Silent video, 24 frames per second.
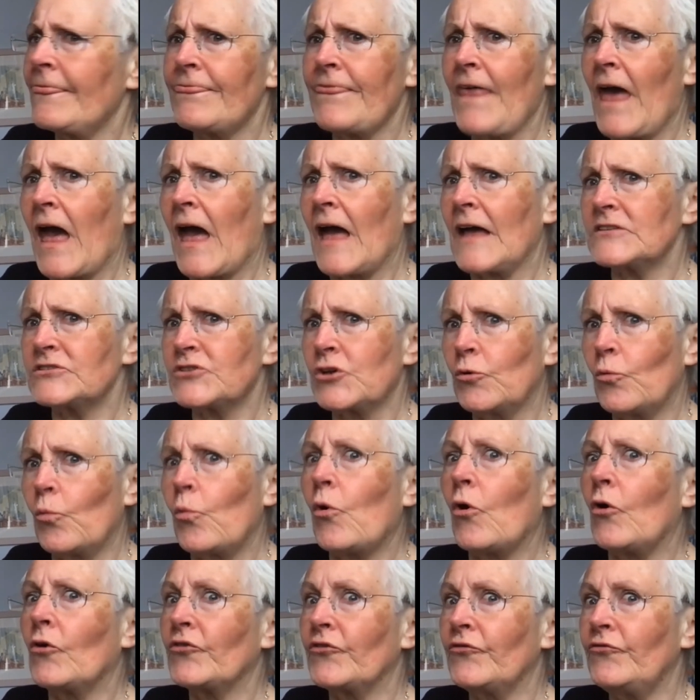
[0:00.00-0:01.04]
"That
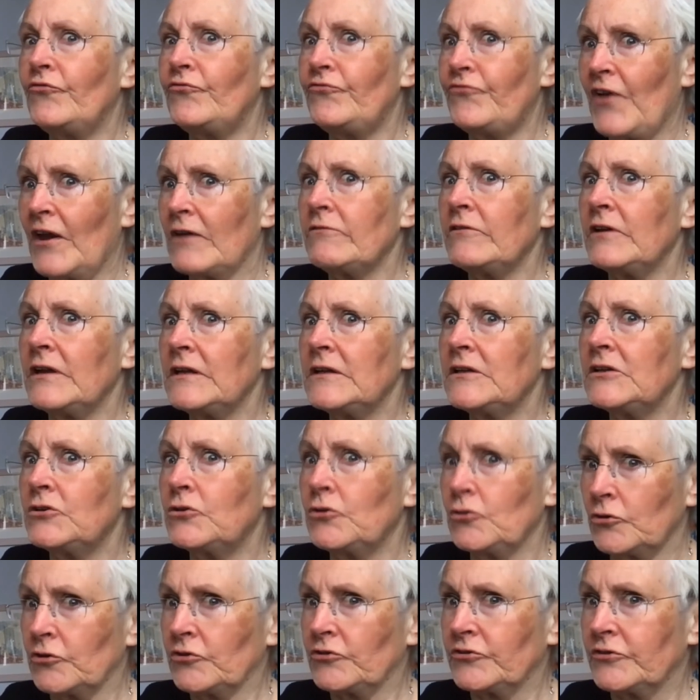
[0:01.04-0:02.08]
was very
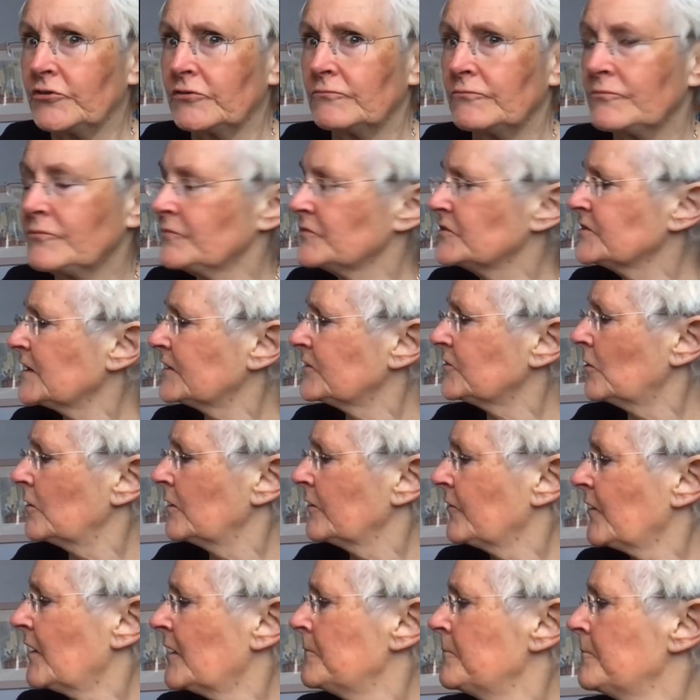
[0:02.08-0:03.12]
good," said
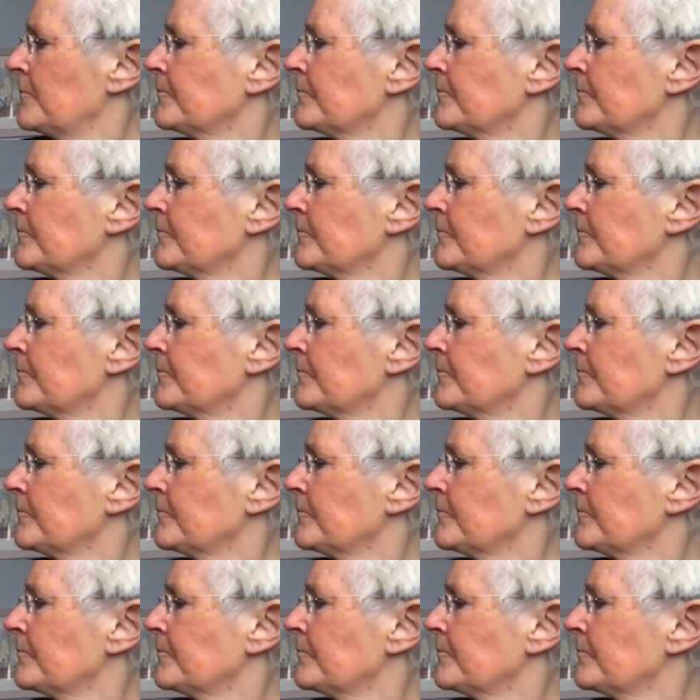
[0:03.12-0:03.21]
Oliver.